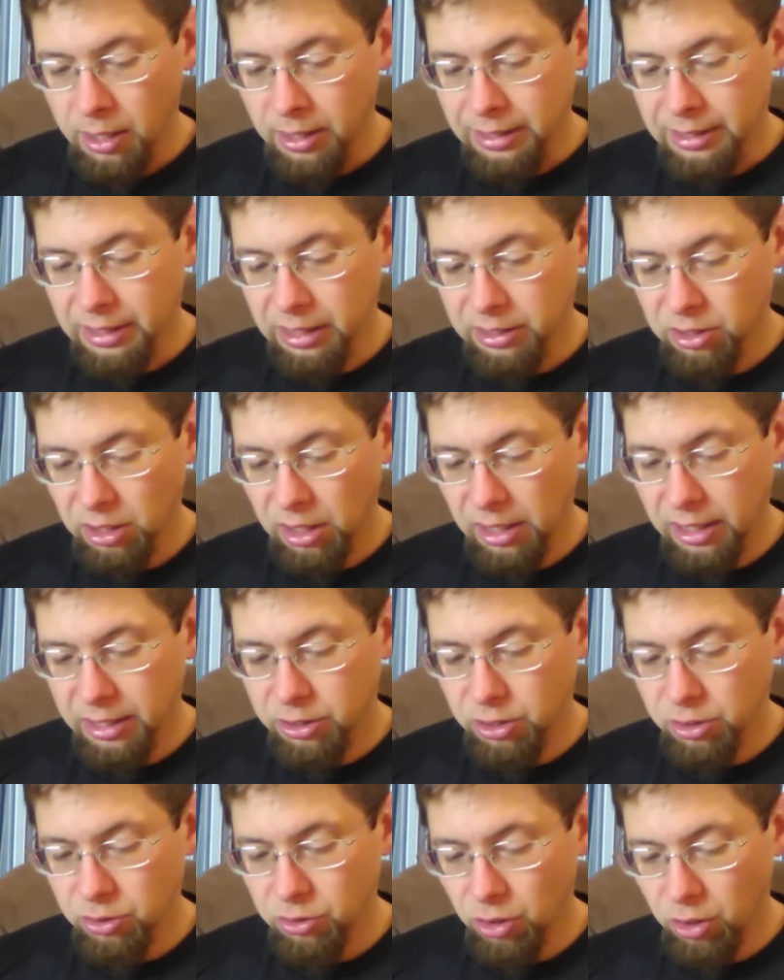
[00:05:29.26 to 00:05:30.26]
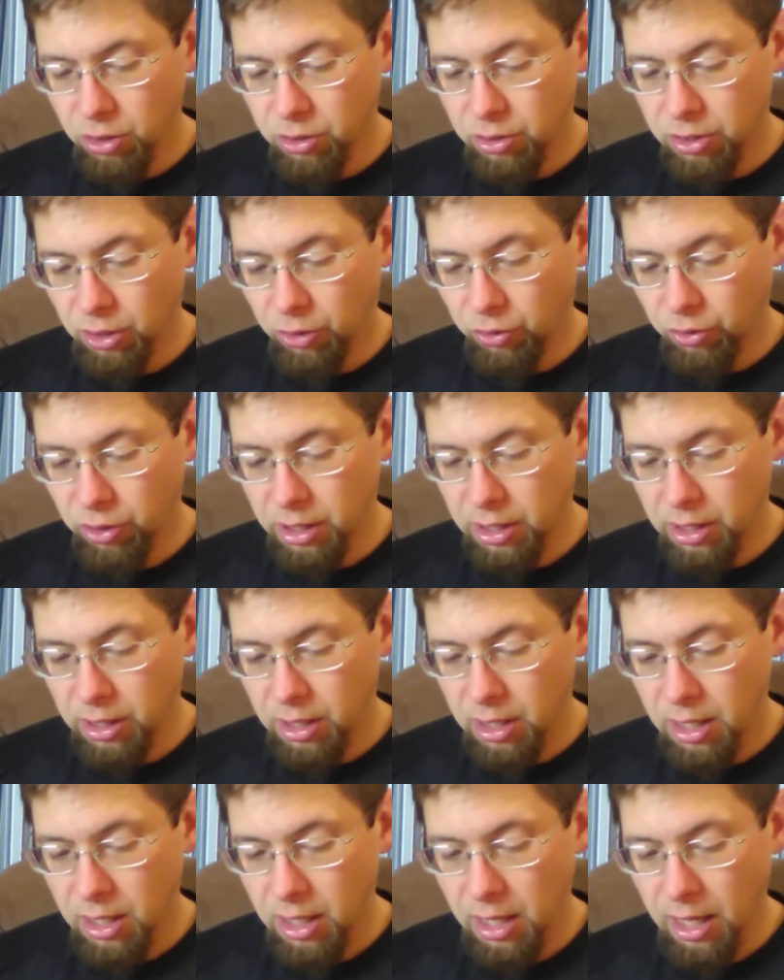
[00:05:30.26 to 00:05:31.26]
Desolations are decreed,
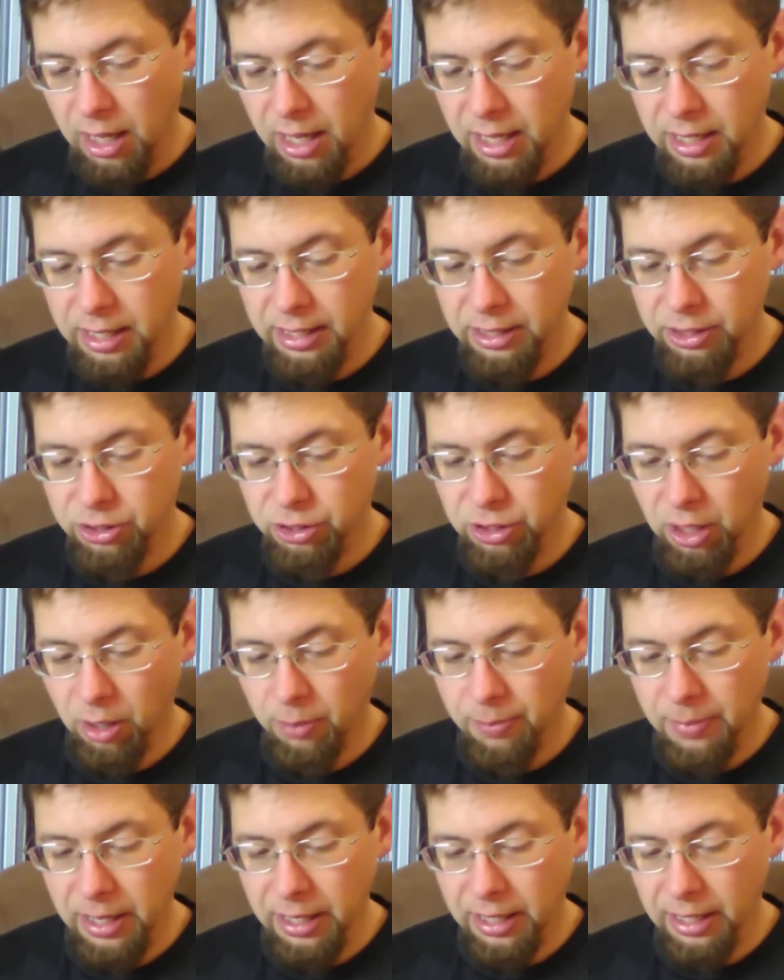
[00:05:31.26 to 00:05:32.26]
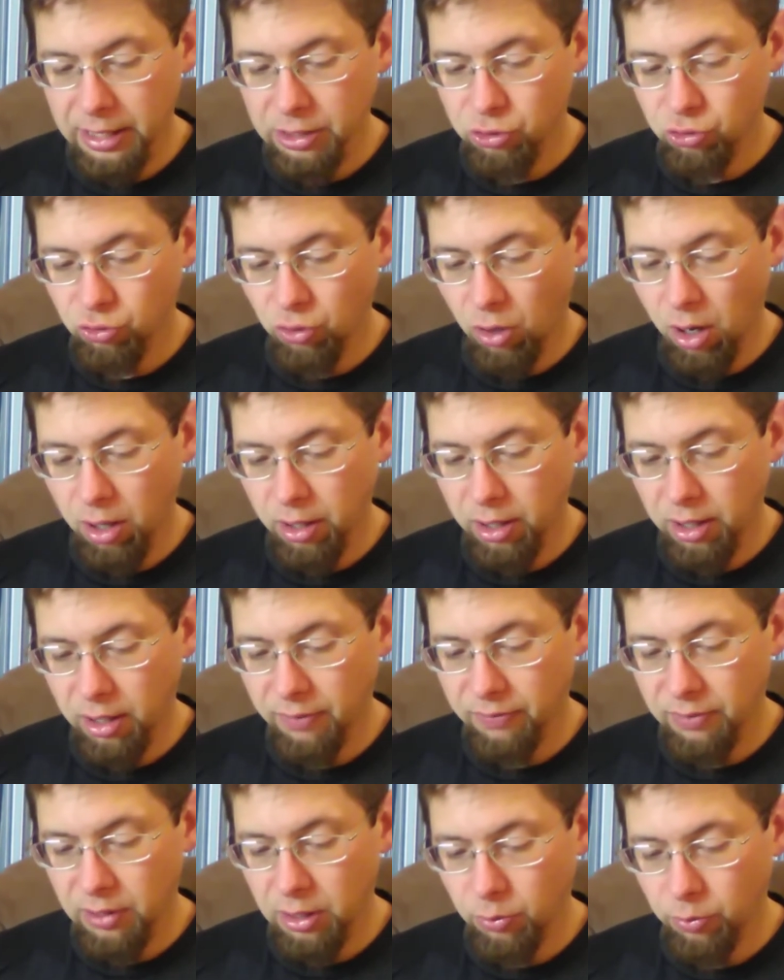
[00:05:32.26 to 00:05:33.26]
and he shall make a strong
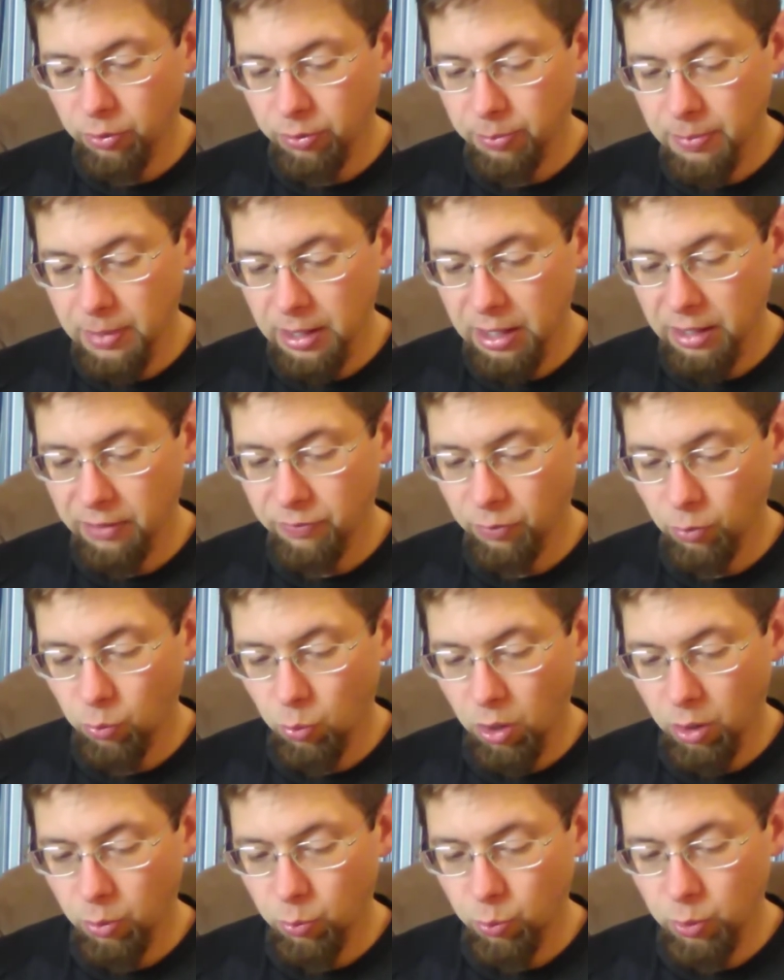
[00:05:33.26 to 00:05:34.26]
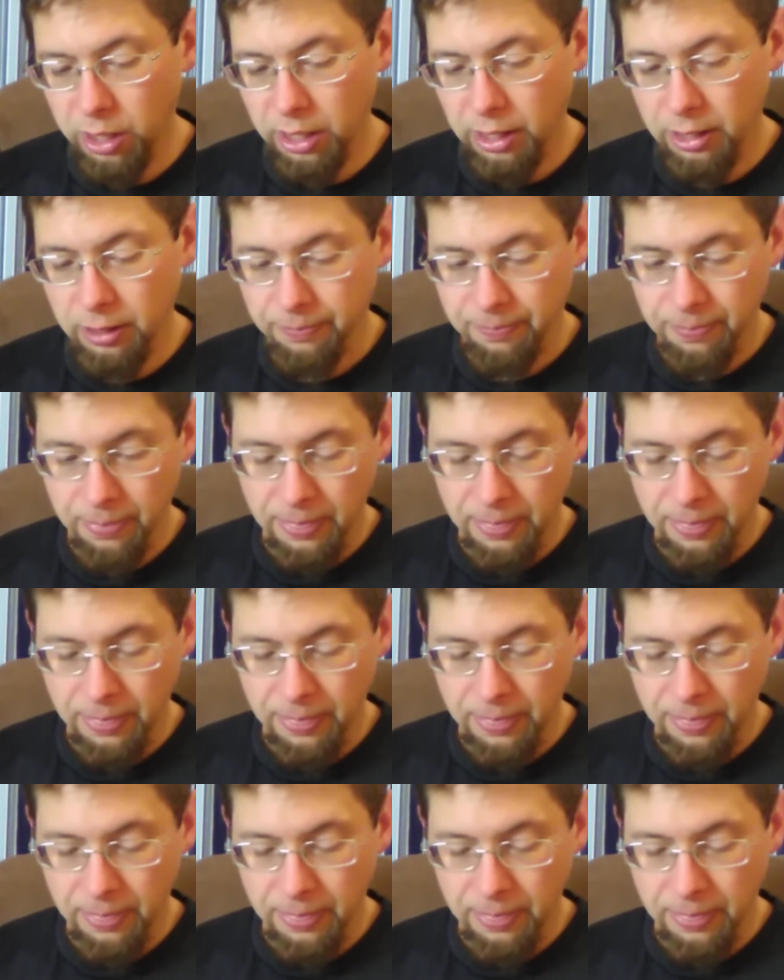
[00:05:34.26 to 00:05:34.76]
covenant with many for one week.